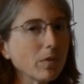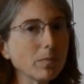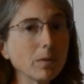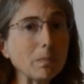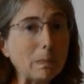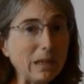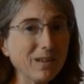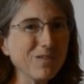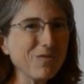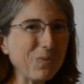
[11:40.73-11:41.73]
of them are
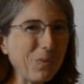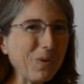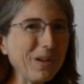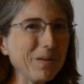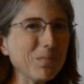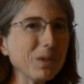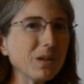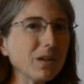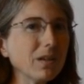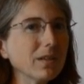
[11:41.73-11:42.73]
better for it
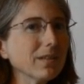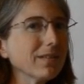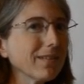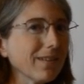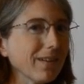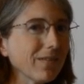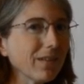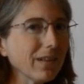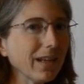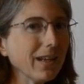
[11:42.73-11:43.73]
because
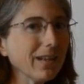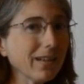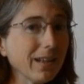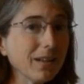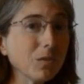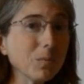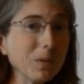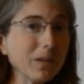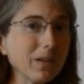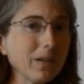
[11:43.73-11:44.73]
of the le and les
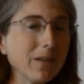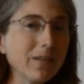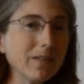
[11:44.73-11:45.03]
being